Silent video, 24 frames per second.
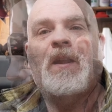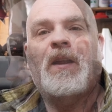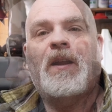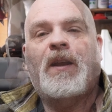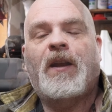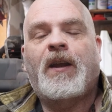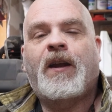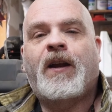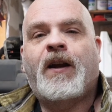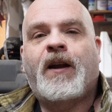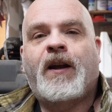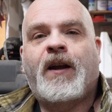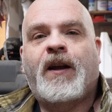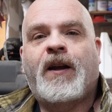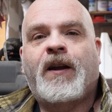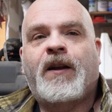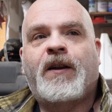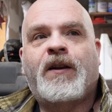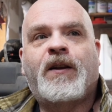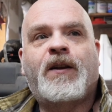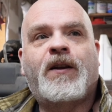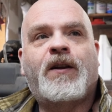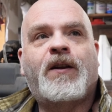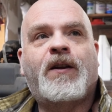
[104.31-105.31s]

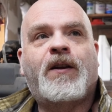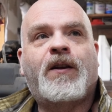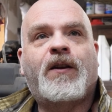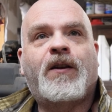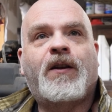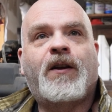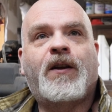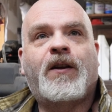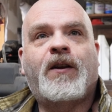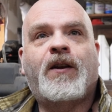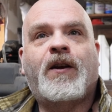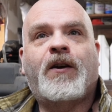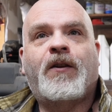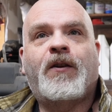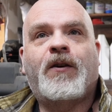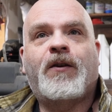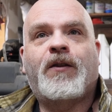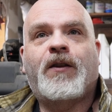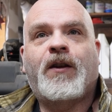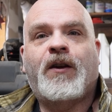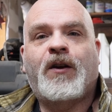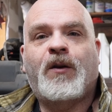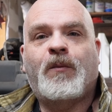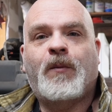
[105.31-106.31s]
And another
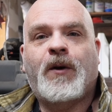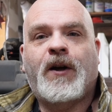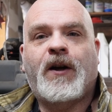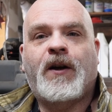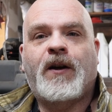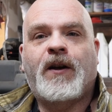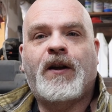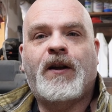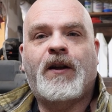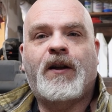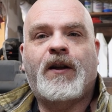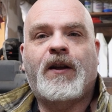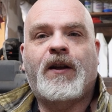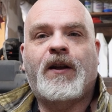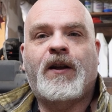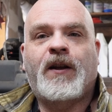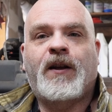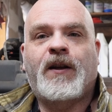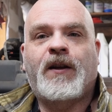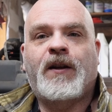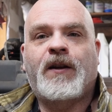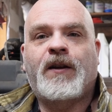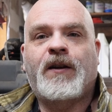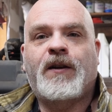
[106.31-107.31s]
thing about it
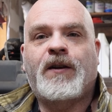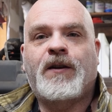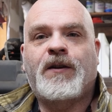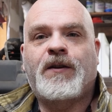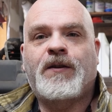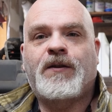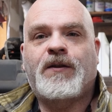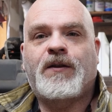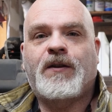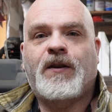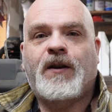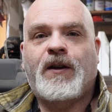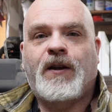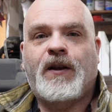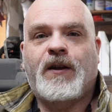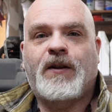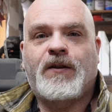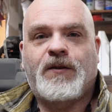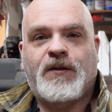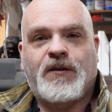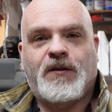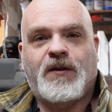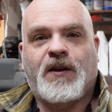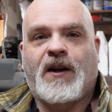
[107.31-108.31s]
is
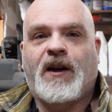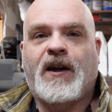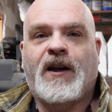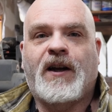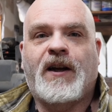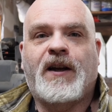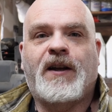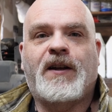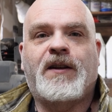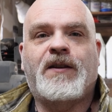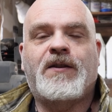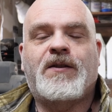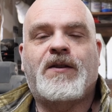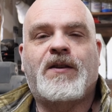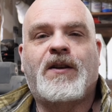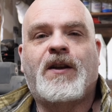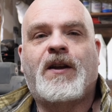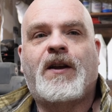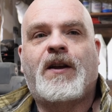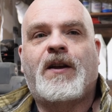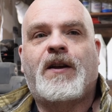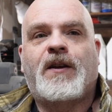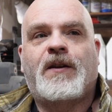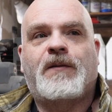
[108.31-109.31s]
its size.
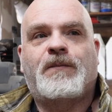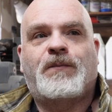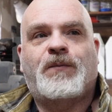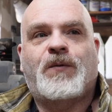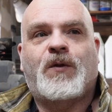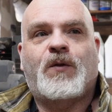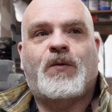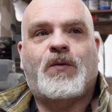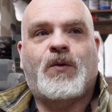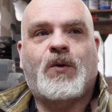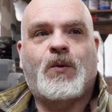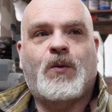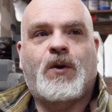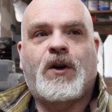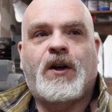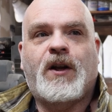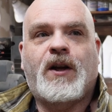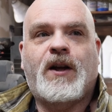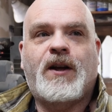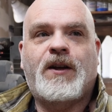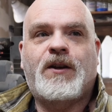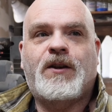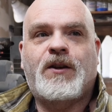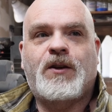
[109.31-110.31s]
For what
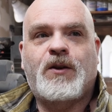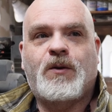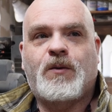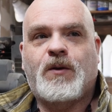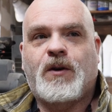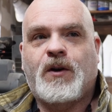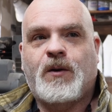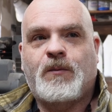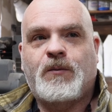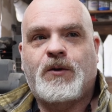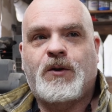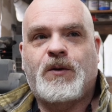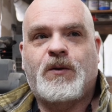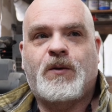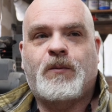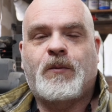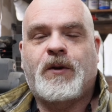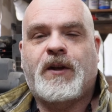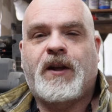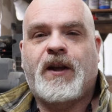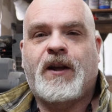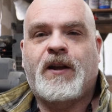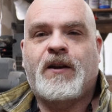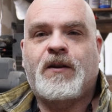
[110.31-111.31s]
I do where I'm doing
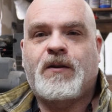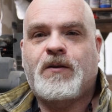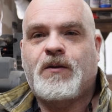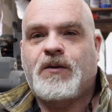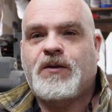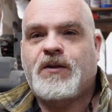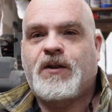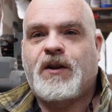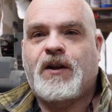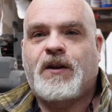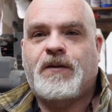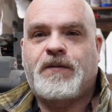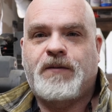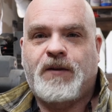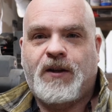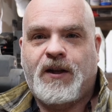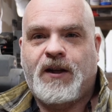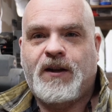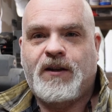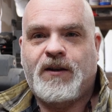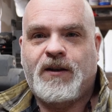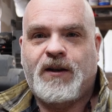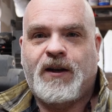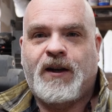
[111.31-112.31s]
mechanical stuff and
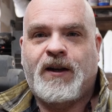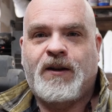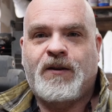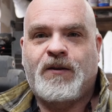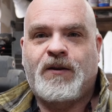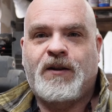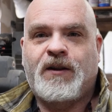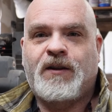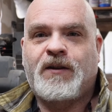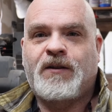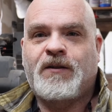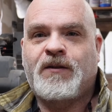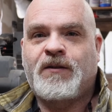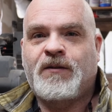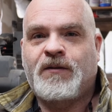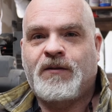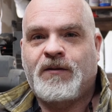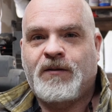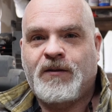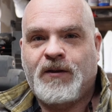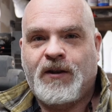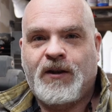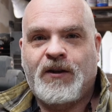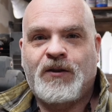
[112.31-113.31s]
getting down
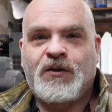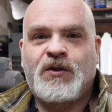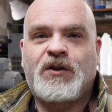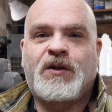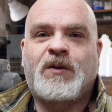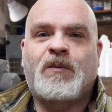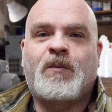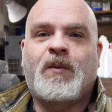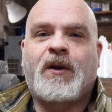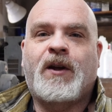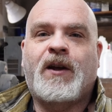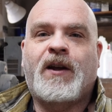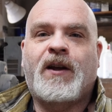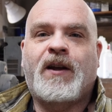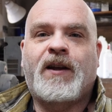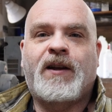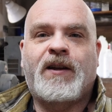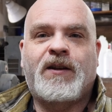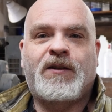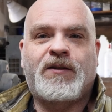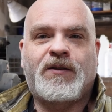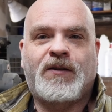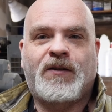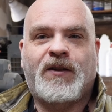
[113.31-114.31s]
in engine
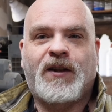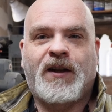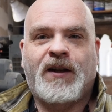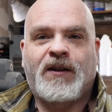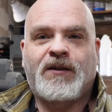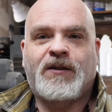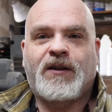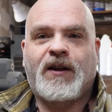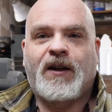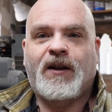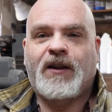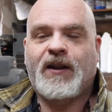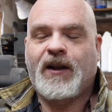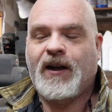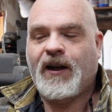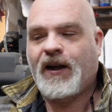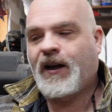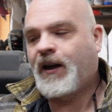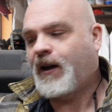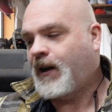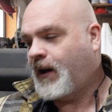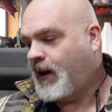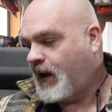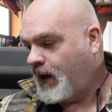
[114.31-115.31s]
bays and things like
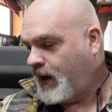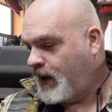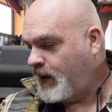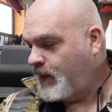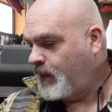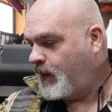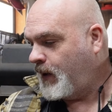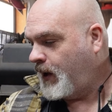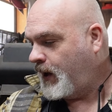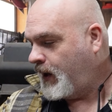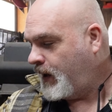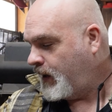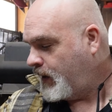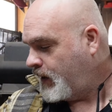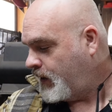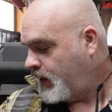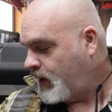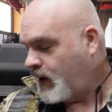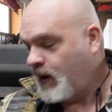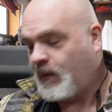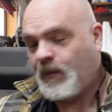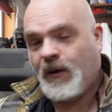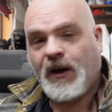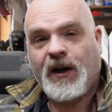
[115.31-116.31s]
that, I may
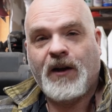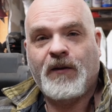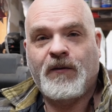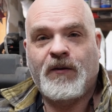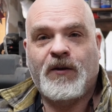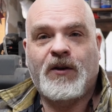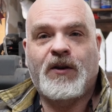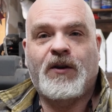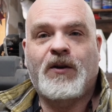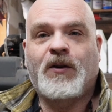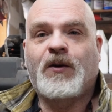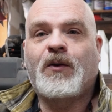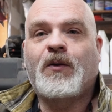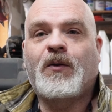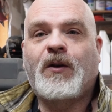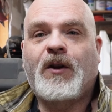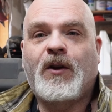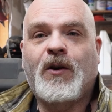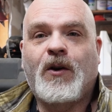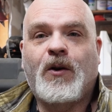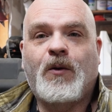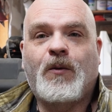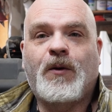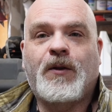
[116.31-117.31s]
end up having to
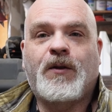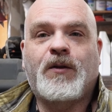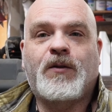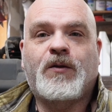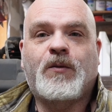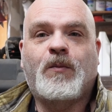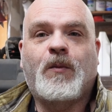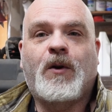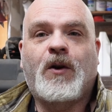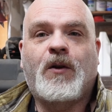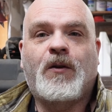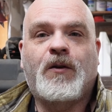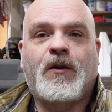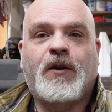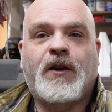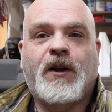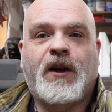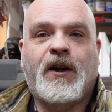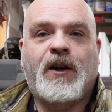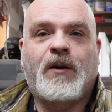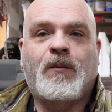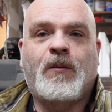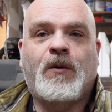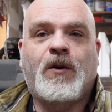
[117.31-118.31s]
go with a smaller
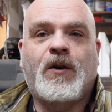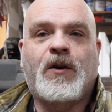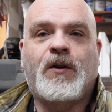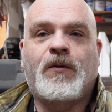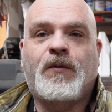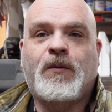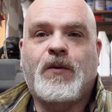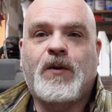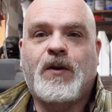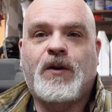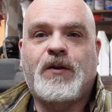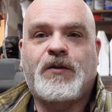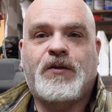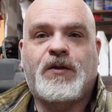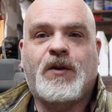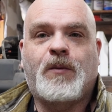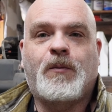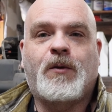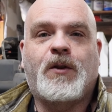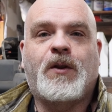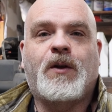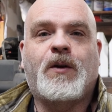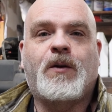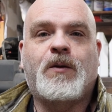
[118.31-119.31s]
camera for
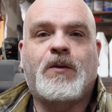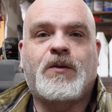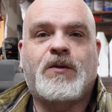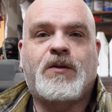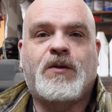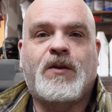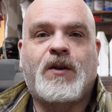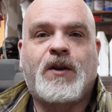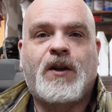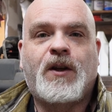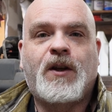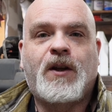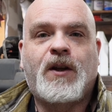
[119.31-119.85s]
some of those